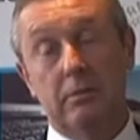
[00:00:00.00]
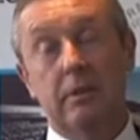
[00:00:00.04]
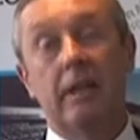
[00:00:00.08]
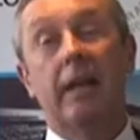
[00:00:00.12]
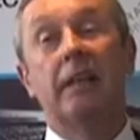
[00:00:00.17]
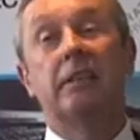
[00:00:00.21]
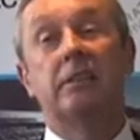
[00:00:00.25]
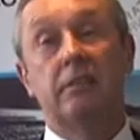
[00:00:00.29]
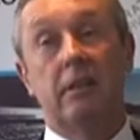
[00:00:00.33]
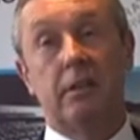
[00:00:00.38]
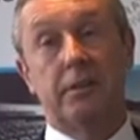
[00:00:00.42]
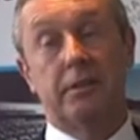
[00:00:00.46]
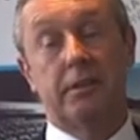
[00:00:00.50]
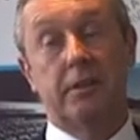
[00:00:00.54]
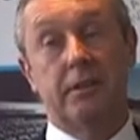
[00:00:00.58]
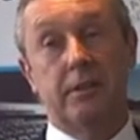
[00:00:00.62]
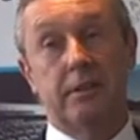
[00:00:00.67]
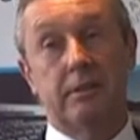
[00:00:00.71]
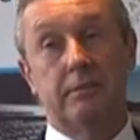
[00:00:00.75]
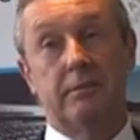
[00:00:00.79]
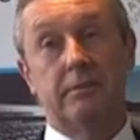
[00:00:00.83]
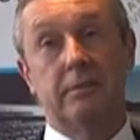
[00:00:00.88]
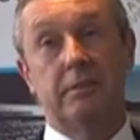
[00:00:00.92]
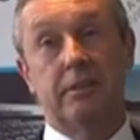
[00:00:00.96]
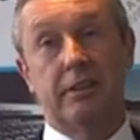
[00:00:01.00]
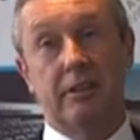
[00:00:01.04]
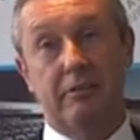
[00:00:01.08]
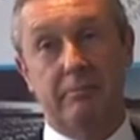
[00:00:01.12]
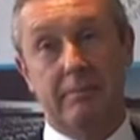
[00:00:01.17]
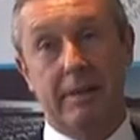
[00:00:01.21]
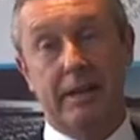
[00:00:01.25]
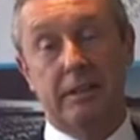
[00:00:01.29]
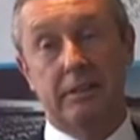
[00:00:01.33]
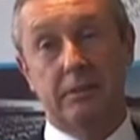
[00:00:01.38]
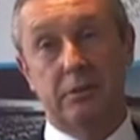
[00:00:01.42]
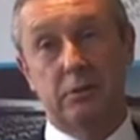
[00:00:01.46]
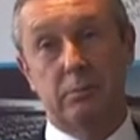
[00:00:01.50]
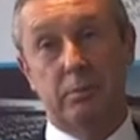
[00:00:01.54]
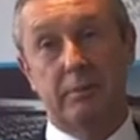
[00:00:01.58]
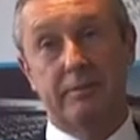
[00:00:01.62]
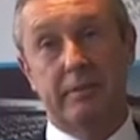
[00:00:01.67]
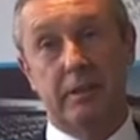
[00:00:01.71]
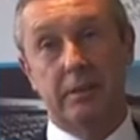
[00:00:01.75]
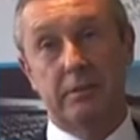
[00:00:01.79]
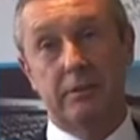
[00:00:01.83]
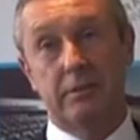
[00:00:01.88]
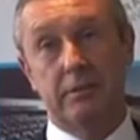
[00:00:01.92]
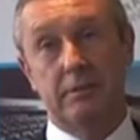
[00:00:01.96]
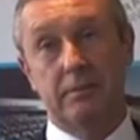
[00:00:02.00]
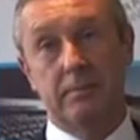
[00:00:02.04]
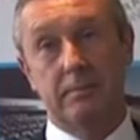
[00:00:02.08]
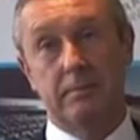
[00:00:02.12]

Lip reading: as an alternative to self-managed super funds.